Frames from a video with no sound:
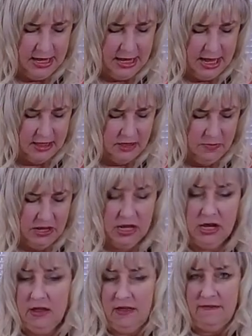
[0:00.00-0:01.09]
At the
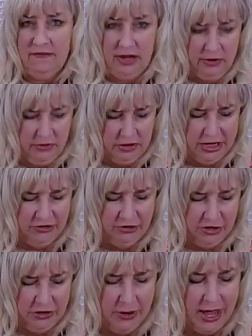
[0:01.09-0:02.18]
beginning of that video, I show
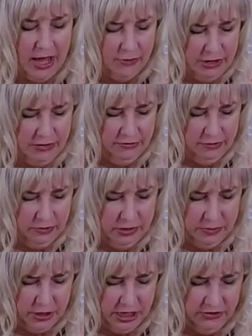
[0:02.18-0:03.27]
you how to use the wood
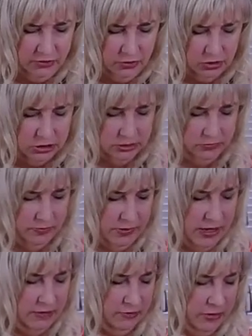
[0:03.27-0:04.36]
burning tool,
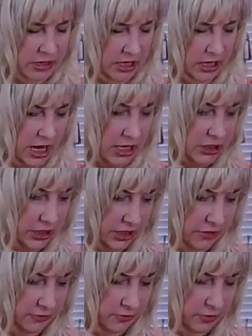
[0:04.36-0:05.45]
because we actually
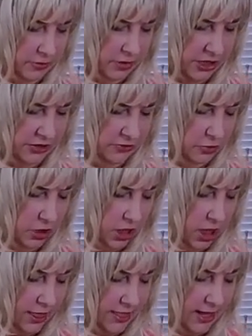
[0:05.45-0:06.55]
use the wood burning tool
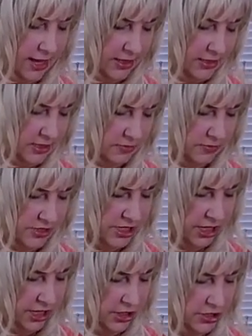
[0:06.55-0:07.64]
on that
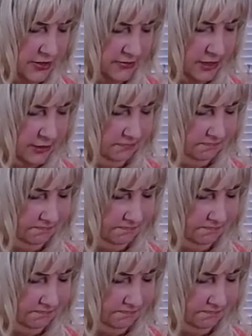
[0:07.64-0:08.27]
particular design.